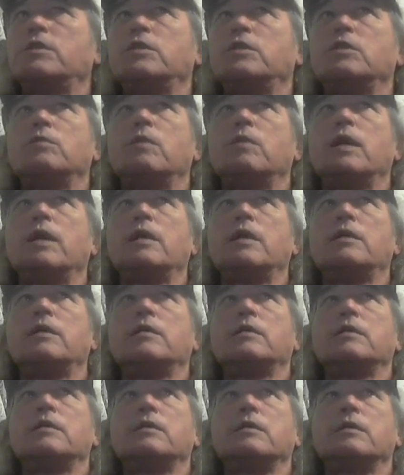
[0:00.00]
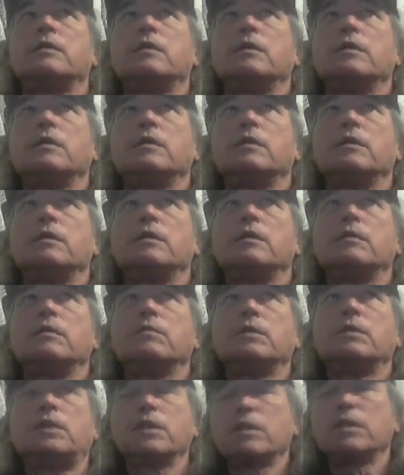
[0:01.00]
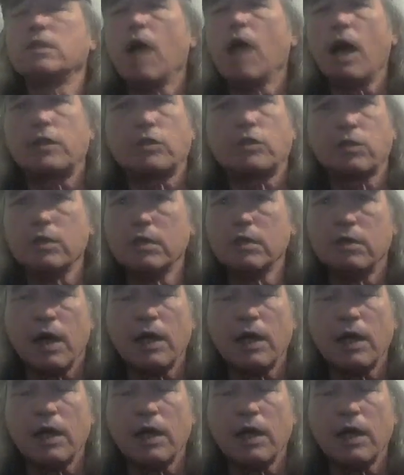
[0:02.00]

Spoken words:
UA, which is not true.